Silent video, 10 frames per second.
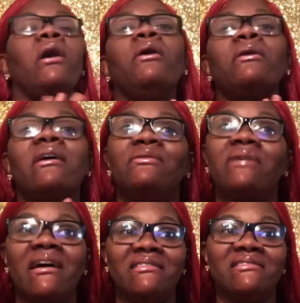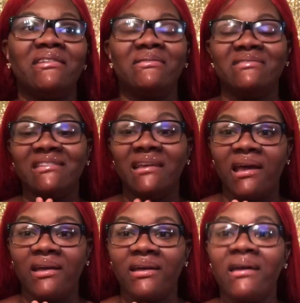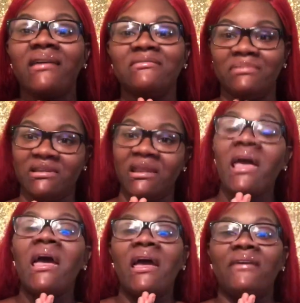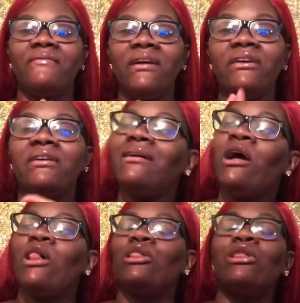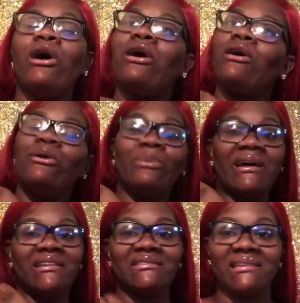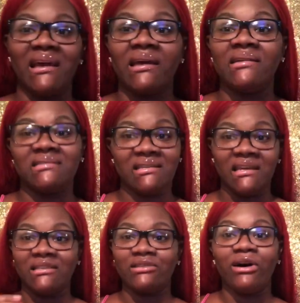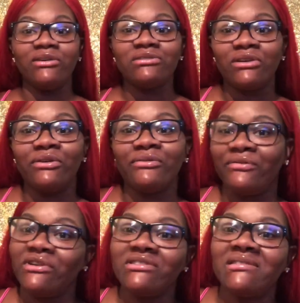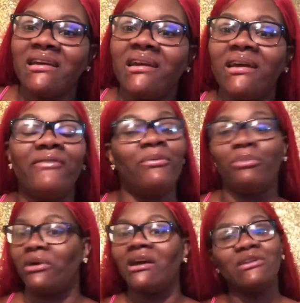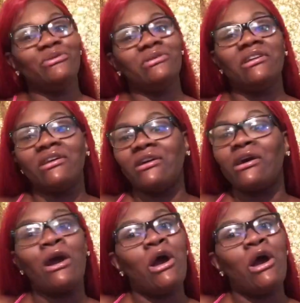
Okay, you guys, so today has been a very long awaited day, and today is also the first day of a brand new year,